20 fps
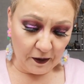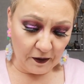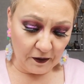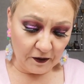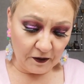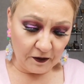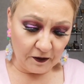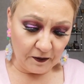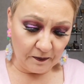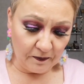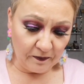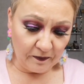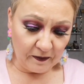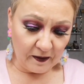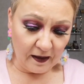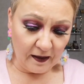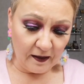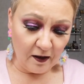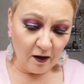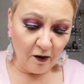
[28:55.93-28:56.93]
But
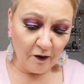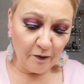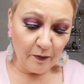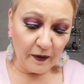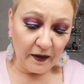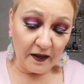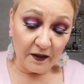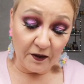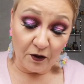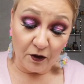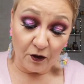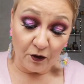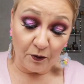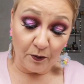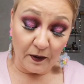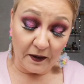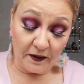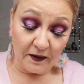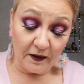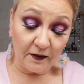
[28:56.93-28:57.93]
I love BH
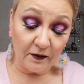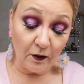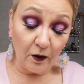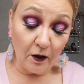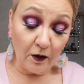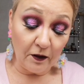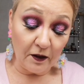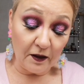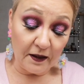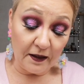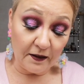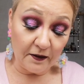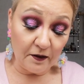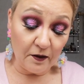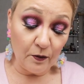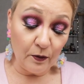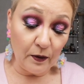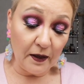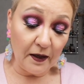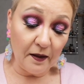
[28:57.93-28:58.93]
Cosmetics, at
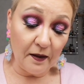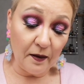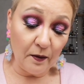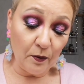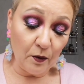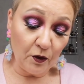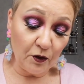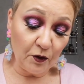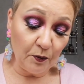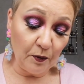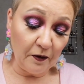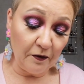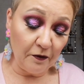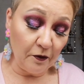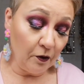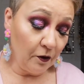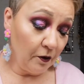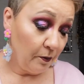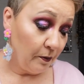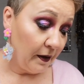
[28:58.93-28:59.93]
least the way they was
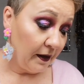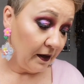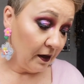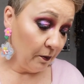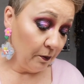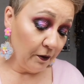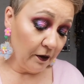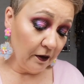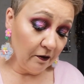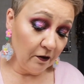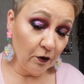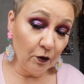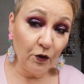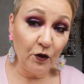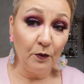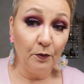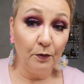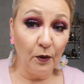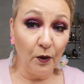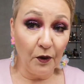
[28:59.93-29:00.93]
before Makeup
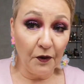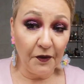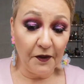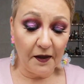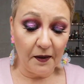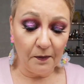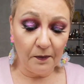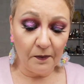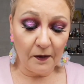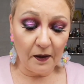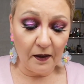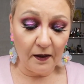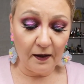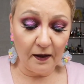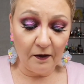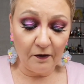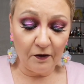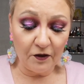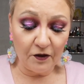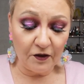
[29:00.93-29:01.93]
Revolution bought them.
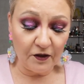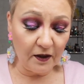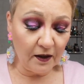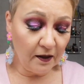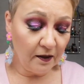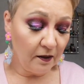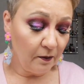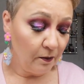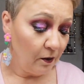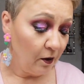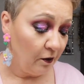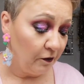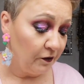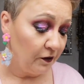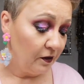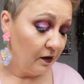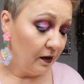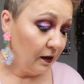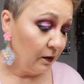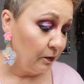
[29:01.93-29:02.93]
I haven't tried them
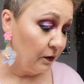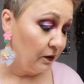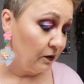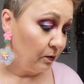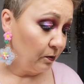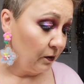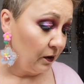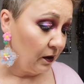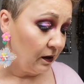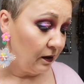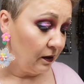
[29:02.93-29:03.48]
after that, but